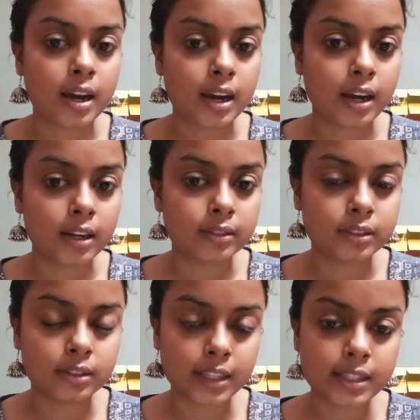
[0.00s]
a
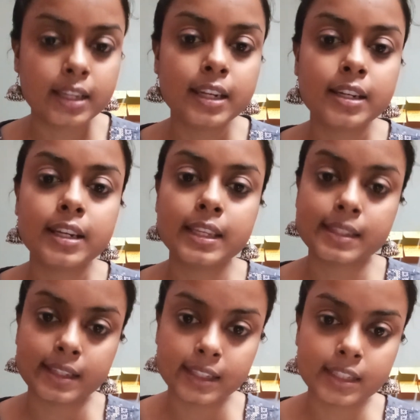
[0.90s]
designator
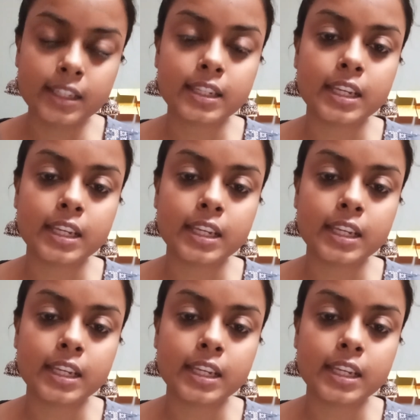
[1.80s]
is rigid